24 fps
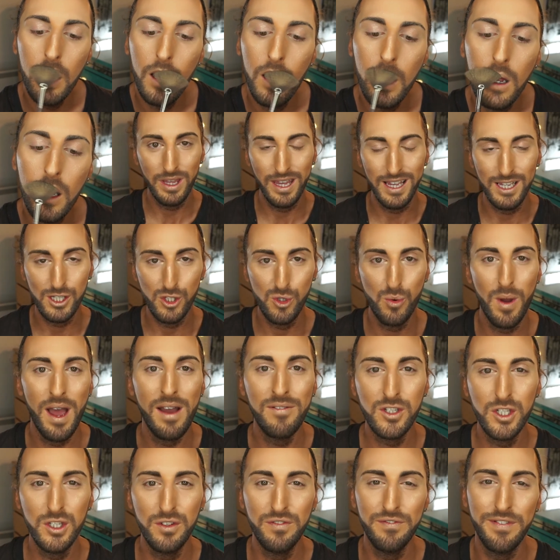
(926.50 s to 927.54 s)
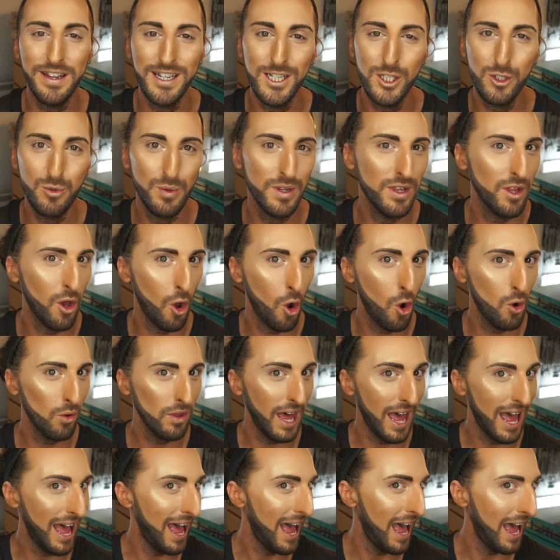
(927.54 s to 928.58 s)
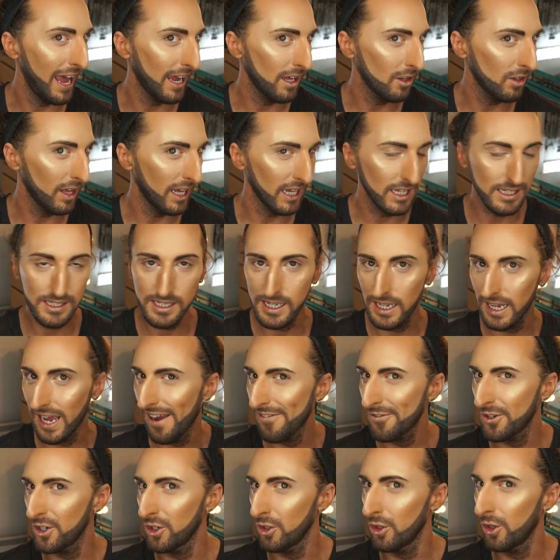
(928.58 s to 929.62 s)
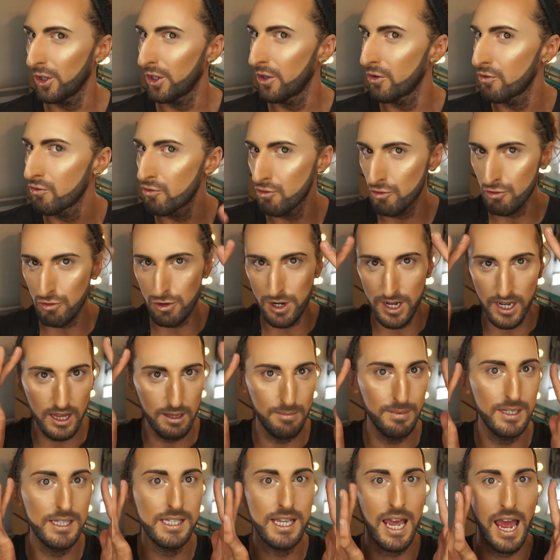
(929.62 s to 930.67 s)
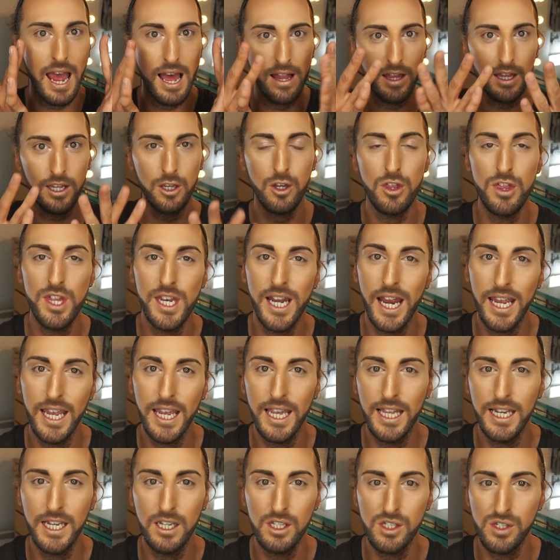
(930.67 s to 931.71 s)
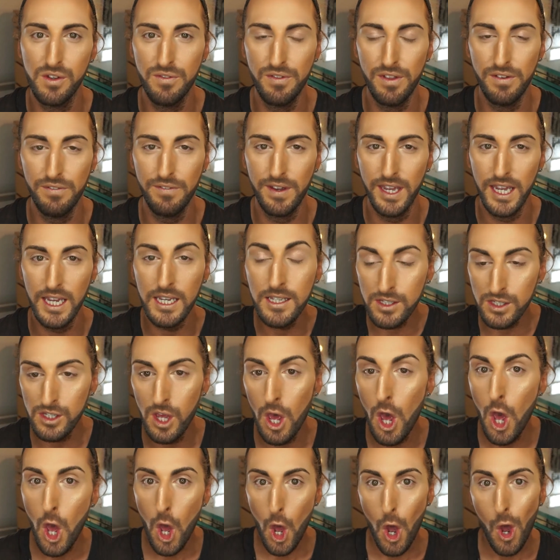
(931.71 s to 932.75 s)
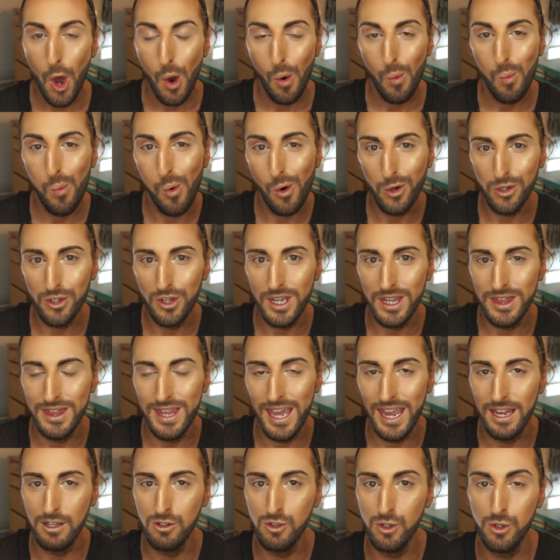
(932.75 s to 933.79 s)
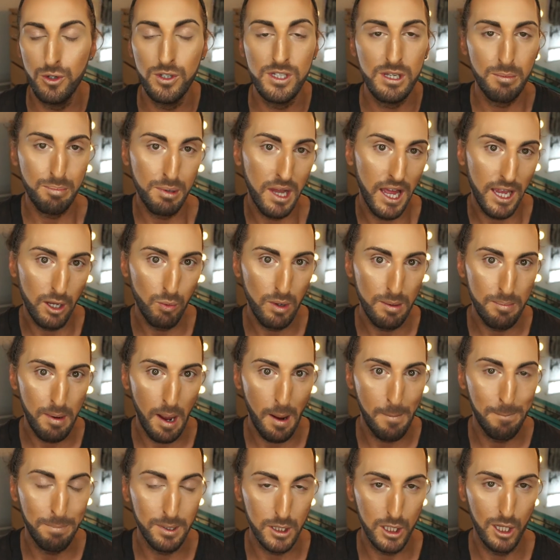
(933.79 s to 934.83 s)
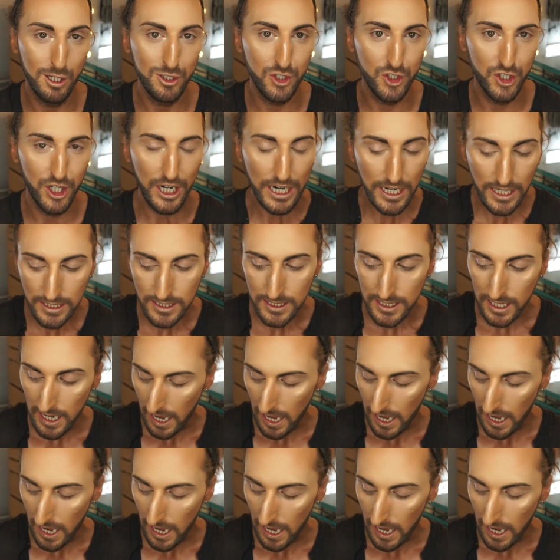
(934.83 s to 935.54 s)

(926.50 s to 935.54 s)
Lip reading: Okay, so after you've finished with all that highlighting, after you're looking really metallic in the right areas of the face, what you can then do is apply a wee bit of blusher,